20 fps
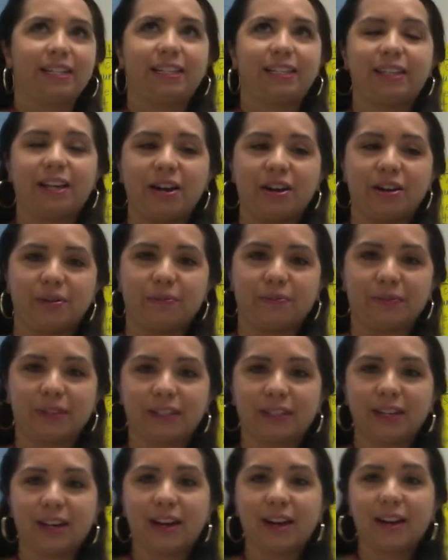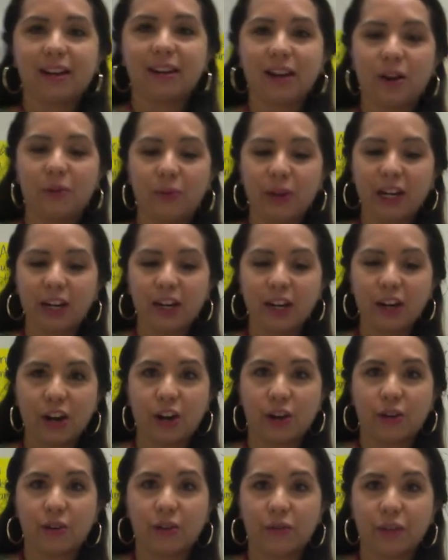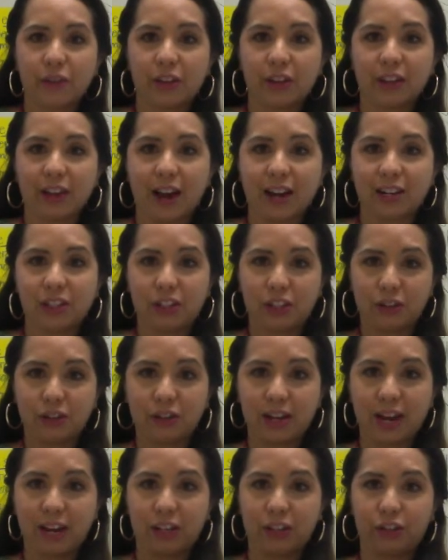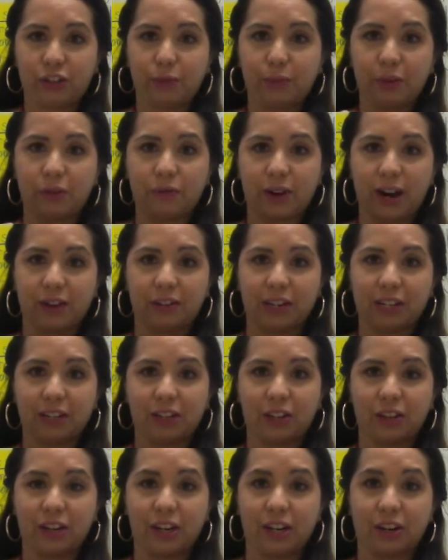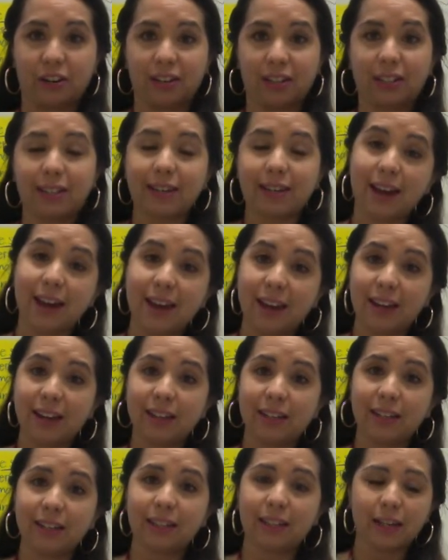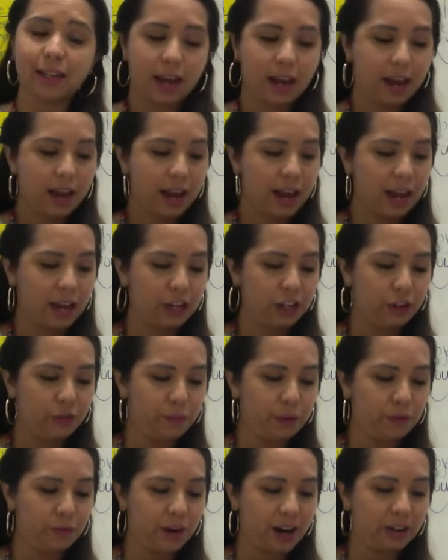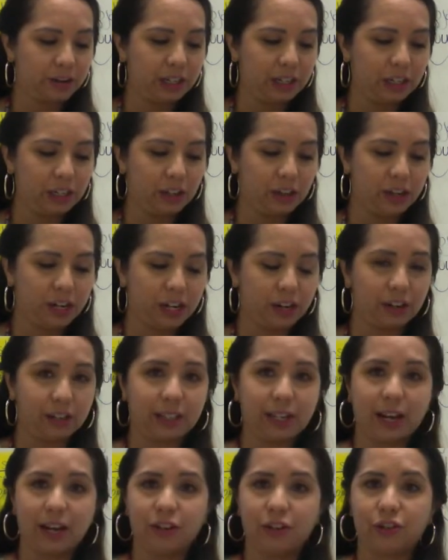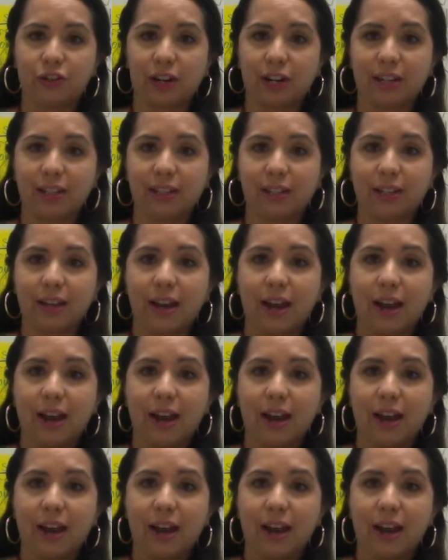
sums. Now we know for the last 2 days you've been rounding to the nearest tens and you've been rounding to the nearest hundreds.